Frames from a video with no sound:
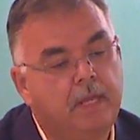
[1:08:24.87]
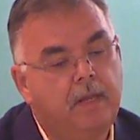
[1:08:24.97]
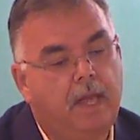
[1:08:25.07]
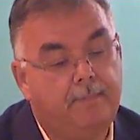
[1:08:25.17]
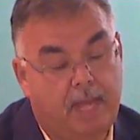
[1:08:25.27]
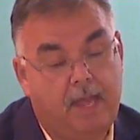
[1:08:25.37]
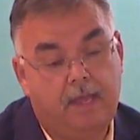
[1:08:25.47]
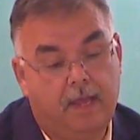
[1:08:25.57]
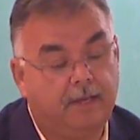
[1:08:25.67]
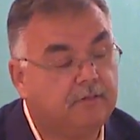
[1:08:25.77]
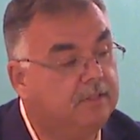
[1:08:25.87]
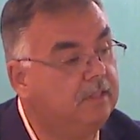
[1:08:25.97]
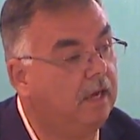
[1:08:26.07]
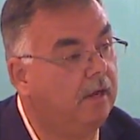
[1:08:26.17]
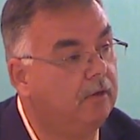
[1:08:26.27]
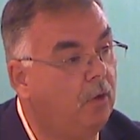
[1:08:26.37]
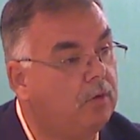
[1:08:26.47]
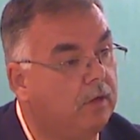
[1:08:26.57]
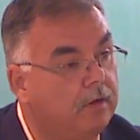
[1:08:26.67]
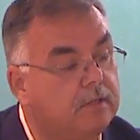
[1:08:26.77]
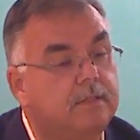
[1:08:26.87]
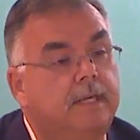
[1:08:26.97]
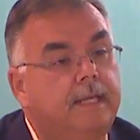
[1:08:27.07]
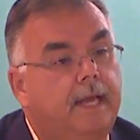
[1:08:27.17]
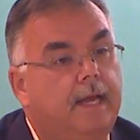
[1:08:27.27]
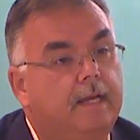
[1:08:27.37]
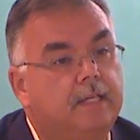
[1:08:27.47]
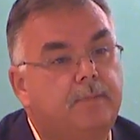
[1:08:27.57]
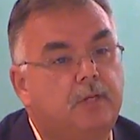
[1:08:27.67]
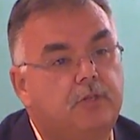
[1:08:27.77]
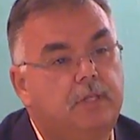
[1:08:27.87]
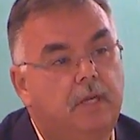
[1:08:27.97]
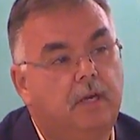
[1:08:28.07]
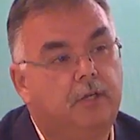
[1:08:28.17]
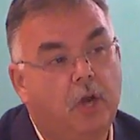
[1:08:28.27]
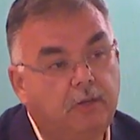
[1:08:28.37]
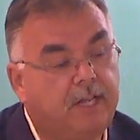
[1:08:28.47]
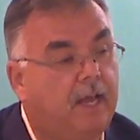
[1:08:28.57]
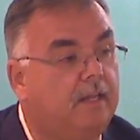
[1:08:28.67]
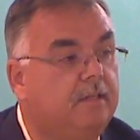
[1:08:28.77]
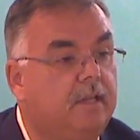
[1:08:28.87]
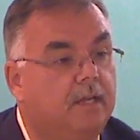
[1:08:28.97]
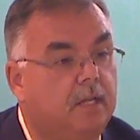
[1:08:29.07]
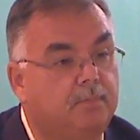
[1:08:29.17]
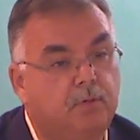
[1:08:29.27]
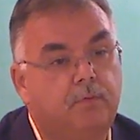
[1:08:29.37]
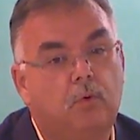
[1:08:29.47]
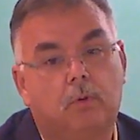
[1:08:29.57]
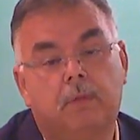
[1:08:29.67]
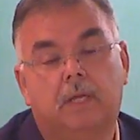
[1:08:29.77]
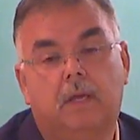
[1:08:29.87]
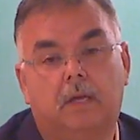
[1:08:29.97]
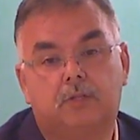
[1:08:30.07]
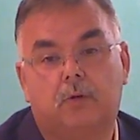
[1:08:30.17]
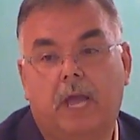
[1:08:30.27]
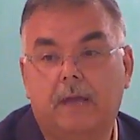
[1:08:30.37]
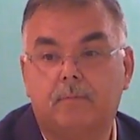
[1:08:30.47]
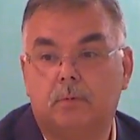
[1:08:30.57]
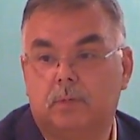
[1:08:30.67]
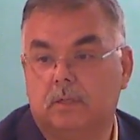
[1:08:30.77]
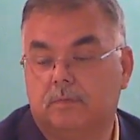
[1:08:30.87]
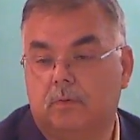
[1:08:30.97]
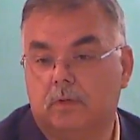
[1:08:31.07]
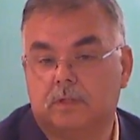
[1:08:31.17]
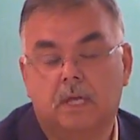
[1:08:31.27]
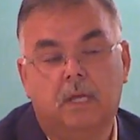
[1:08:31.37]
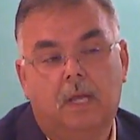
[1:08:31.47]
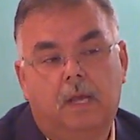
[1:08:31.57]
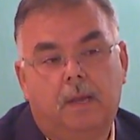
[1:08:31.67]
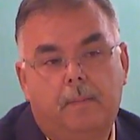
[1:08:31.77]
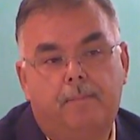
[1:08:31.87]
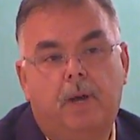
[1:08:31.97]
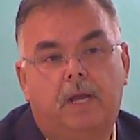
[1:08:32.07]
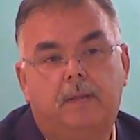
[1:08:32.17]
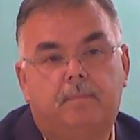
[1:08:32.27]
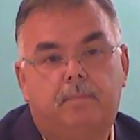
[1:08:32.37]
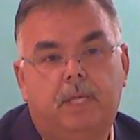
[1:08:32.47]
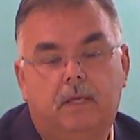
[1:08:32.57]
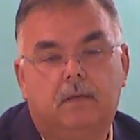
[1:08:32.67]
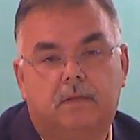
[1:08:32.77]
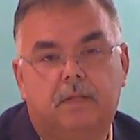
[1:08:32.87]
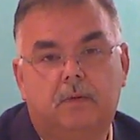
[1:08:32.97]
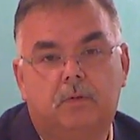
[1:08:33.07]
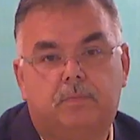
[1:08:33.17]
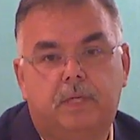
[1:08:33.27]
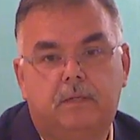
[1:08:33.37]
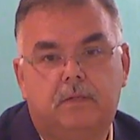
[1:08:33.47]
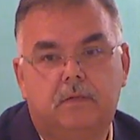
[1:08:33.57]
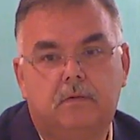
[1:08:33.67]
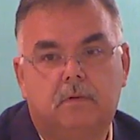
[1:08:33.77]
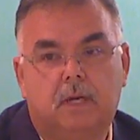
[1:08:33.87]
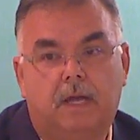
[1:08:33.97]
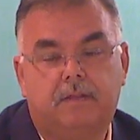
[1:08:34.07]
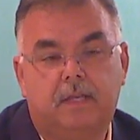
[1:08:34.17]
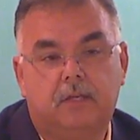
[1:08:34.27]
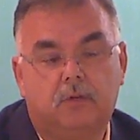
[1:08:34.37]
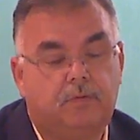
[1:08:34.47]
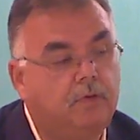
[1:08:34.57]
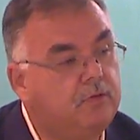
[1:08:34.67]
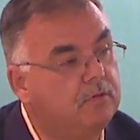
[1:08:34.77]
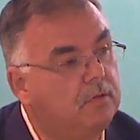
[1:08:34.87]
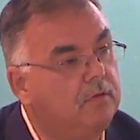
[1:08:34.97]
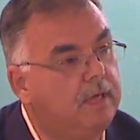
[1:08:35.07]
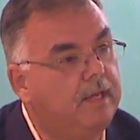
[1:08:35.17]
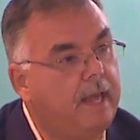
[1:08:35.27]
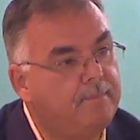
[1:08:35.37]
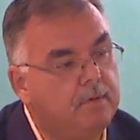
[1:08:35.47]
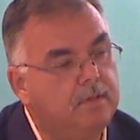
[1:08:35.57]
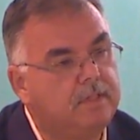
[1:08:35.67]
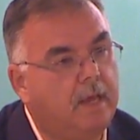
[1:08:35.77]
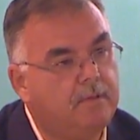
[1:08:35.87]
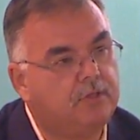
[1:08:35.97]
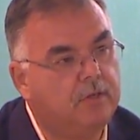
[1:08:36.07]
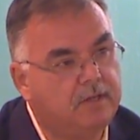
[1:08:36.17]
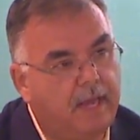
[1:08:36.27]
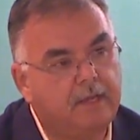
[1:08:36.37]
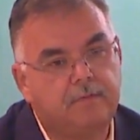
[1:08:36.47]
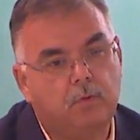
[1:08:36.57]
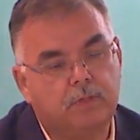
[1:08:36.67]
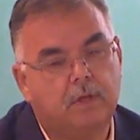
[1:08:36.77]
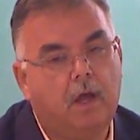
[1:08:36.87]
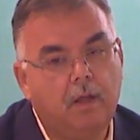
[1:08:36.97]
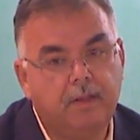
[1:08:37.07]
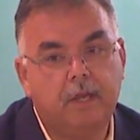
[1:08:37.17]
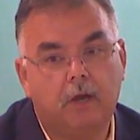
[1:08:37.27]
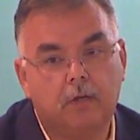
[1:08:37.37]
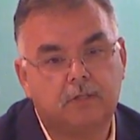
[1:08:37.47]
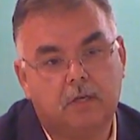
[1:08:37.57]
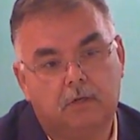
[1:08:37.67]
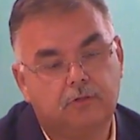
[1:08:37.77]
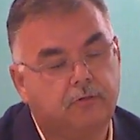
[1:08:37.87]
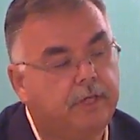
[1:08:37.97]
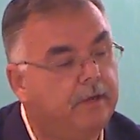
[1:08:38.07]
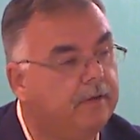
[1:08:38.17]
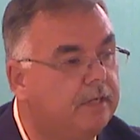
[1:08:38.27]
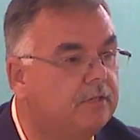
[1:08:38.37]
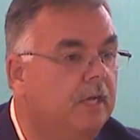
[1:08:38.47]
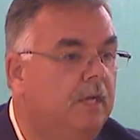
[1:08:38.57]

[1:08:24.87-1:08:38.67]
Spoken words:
and pay actually our local artists, especially our young talent that perform so admirably for us. My big thing would be to, I think, in the future, to look at establishing a task force on the arts, culture, and heritage